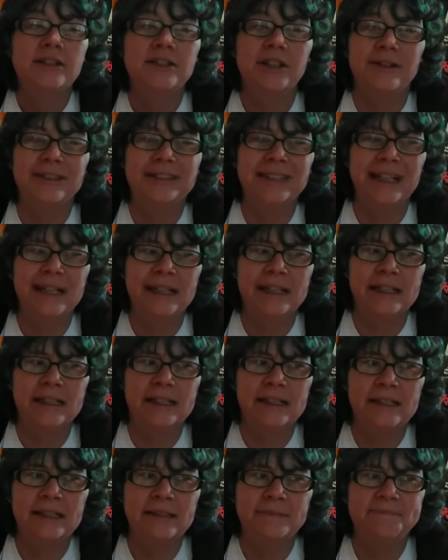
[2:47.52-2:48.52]
So it's like
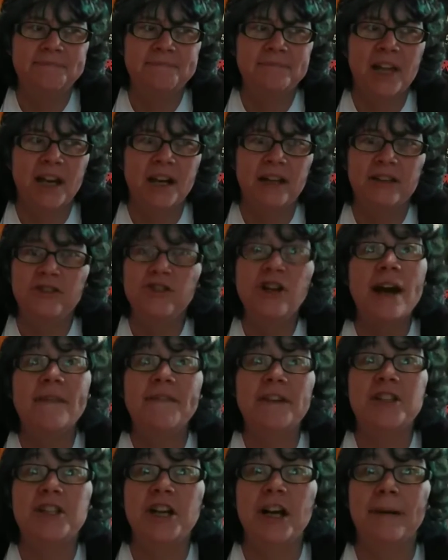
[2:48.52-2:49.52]
a
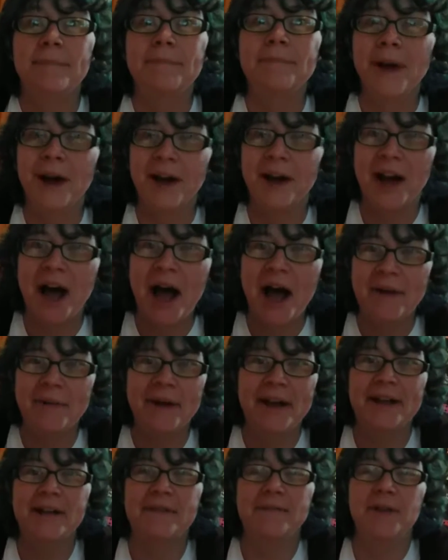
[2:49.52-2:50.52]
traffic jam on a
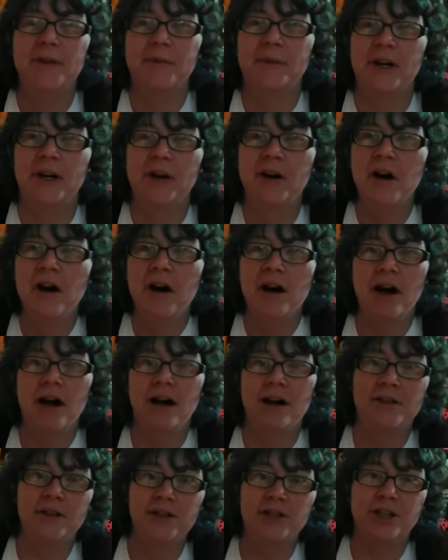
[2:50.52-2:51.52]
highway, if you will.
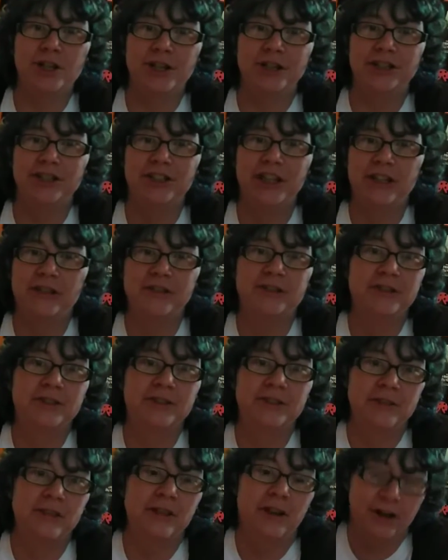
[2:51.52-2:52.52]
The sugar cells
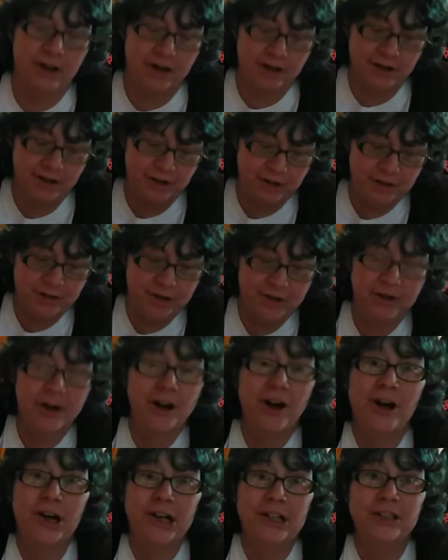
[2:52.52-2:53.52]
are your
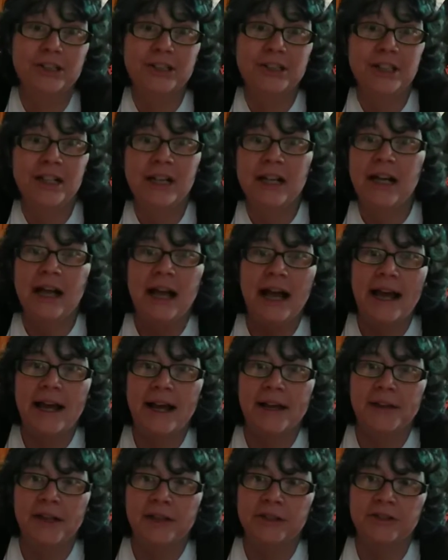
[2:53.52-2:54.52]
cars,
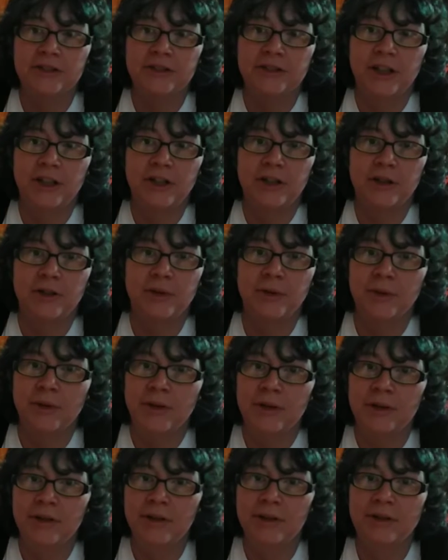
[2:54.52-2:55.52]
and there's no
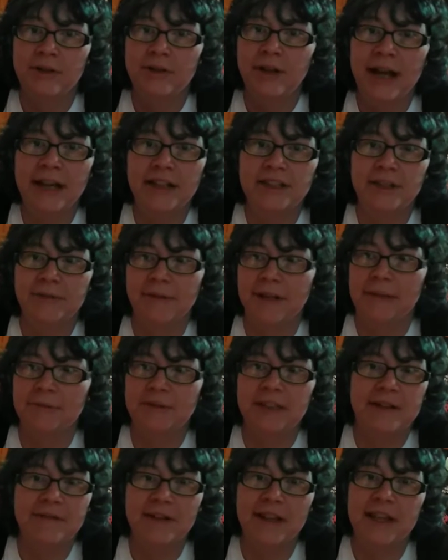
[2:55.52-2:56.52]
exit
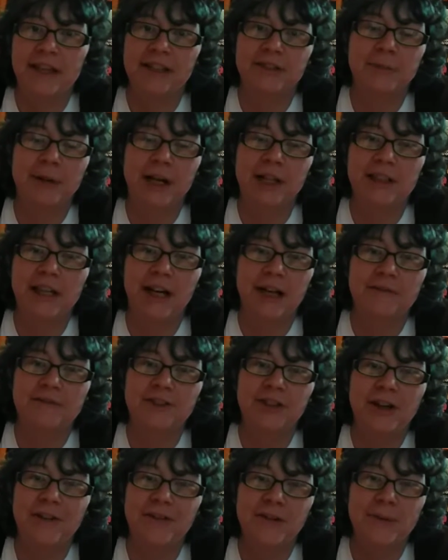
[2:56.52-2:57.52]
ramps. Everything's blocked off,
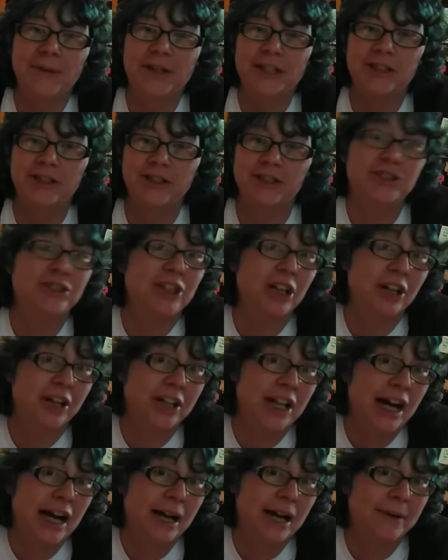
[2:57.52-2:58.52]
so everybody's just stuck
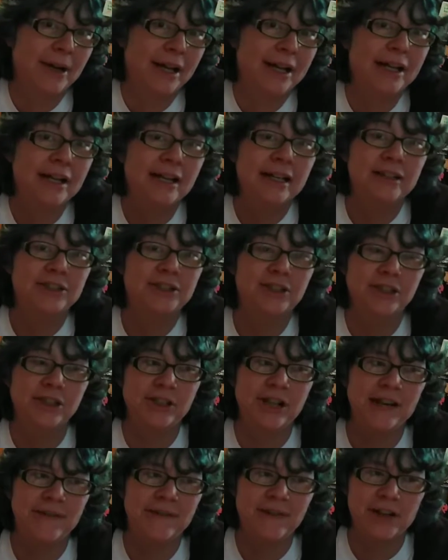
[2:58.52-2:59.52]
on the highway. So
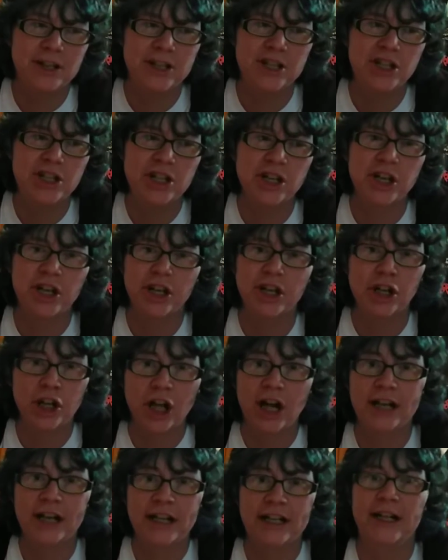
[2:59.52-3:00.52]
you have all this sugar
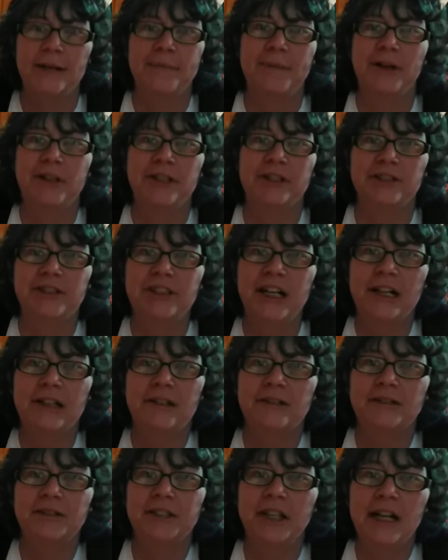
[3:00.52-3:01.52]
clogging up all your
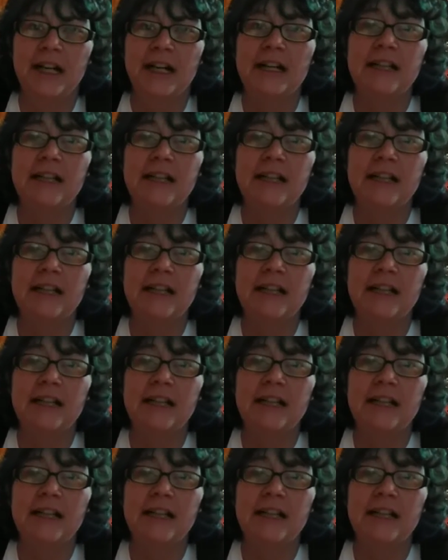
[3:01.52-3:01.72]
cells.